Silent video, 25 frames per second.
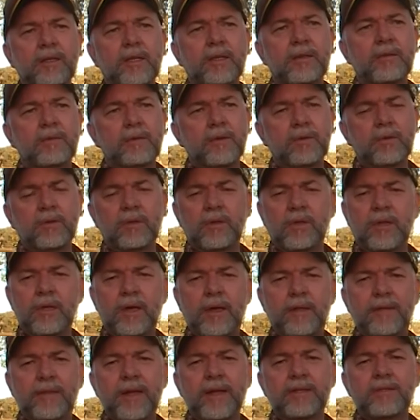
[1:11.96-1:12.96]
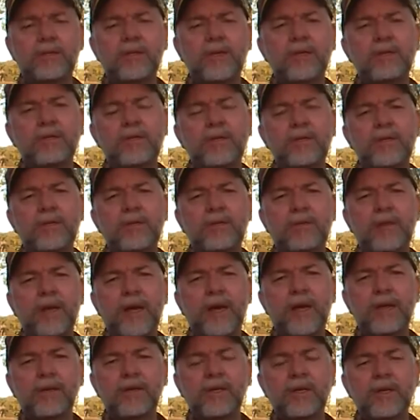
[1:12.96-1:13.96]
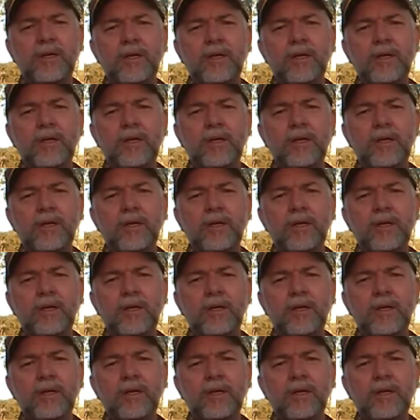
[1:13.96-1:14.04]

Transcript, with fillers: in in that sense, is that